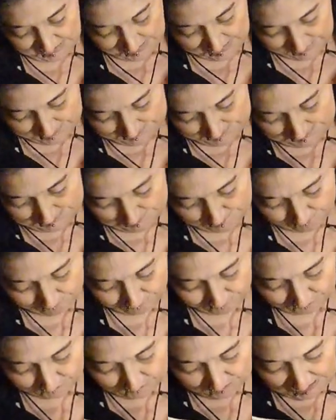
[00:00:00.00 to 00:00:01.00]
It says,
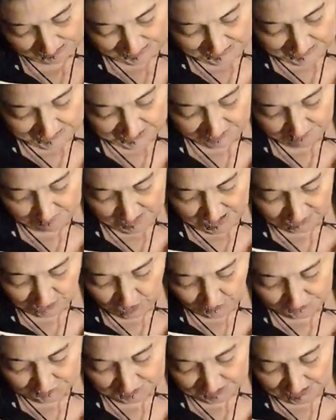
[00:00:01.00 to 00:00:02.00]
if my
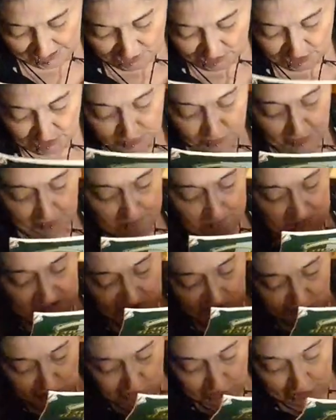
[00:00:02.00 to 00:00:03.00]
conversations with
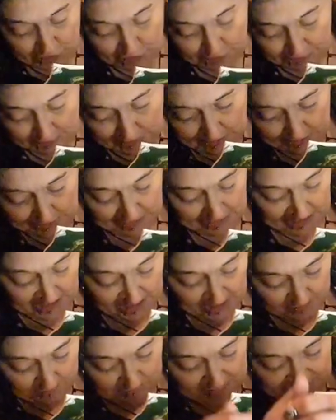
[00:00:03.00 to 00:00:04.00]
Mr. Julian
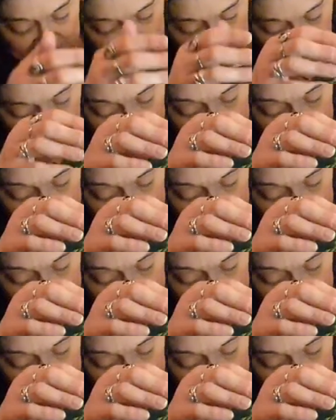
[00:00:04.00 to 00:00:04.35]
and Mrs.